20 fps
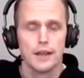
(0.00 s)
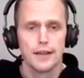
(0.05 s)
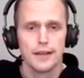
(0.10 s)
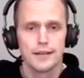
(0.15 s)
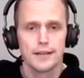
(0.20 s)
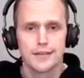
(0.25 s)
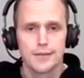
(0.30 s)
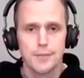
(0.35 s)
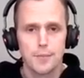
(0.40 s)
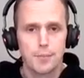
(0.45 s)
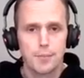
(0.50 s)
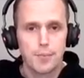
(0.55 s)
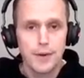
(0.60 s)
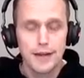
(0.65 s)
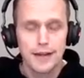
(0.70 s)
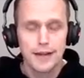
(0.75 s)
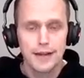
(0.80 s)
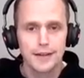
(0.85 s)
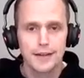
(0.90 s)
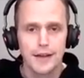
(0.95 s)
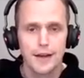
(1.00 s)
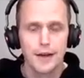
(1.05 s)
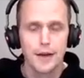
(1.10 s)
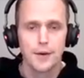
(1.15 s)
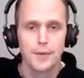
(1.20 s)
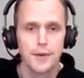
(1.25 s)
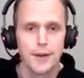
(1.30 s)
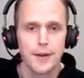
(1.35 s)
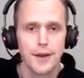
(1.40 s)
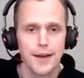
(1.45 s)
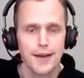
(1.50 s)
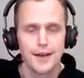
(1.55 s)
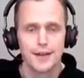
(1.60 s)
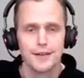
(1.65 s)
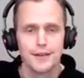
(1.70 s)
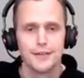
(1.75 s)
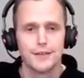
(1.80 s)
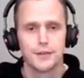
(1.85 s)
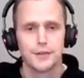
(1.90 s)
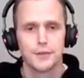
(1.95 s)
let's break it down
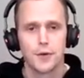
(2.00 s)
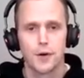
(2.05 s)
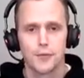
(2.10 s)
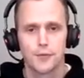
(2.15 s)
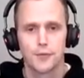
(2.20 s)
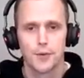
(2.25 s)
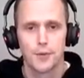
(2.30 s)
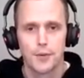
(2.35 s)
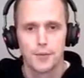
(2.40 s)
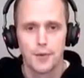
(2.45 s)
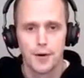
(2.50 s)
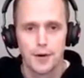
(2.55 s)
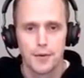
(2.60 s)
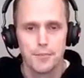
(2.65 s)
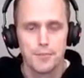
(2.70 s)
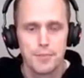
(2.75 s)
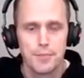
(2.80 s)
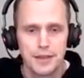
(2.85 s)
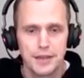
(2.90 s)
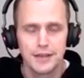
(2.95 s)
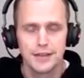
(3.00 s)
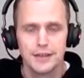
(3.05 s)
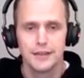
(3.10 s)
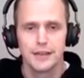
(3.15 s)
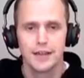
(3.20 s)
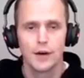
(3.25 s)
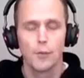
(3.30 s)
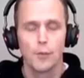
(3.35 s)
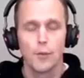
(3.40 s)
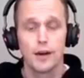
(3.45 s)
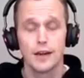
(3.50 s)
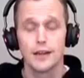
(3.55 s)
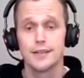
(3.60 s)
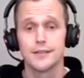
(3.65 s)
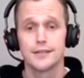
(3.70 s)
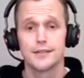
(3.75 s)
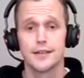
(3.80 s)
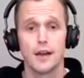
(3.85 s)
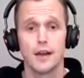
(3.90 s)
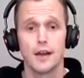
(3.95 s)
and start from the very beginning here. What
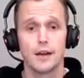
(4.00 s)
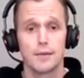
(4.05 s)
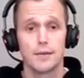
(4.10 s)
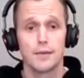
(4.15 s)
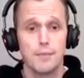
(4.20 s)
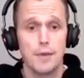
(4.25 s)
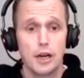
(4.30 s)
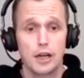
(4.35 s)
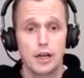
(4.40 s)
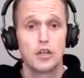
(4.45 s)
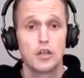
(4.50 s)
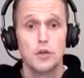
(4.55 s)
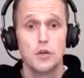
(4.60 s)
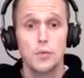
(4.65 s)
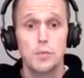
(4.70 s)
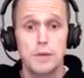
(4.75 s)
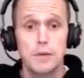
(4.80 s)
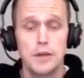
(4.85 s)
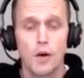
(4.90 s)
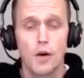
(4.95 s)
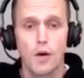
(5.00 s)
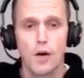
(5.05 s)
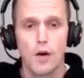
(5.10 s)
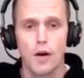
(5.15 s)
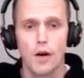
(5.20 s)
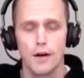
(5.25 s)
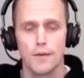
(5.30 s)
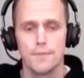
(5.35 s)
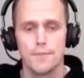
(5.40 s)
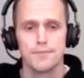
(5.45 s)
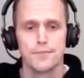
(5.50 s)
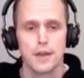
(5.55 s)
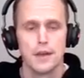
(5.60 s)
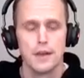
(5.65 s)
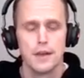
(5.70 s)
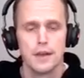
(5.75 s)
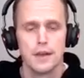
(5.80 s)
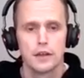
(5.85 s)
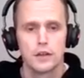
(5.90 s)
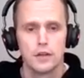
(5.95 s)
is a QBR?
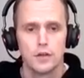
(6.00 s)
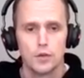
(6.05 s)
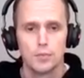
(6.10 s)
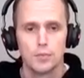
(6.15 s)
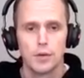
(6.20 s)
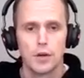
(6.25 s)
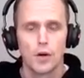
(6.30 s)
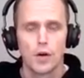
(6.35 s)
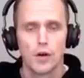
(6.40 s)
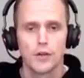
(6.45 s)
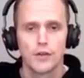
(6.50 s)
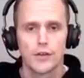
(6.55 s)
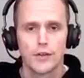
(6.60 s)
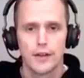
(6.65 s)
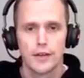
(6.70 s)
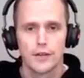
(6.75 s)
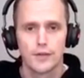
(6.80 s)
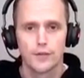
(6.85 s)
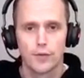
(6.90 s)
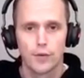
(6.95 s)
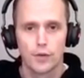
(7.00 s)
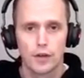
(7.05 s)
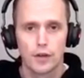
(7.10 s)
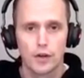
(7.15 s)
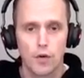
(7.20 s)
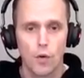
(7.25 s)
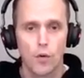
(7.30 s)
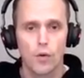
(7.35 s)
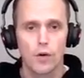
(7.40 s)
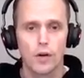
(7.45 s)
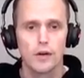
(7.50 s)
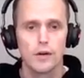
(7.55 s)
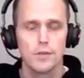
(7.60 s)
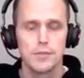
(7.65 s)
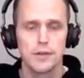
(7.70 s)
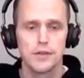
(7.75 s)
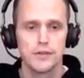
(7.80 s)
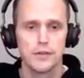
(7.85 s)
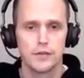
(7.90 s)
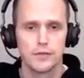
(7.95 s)
QBR stands for Quarterly
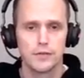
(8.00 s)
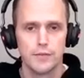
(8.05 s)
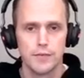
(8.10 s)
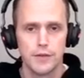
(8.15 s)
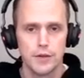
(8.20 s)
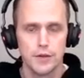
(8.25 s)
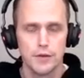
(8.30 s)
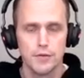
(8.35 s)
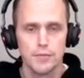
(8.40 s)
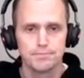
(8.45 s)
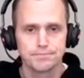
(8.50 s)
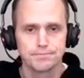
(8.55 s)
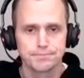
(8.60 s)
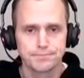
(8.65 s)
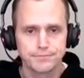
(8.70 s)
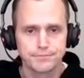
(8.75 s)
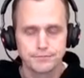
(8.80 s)
Business Review.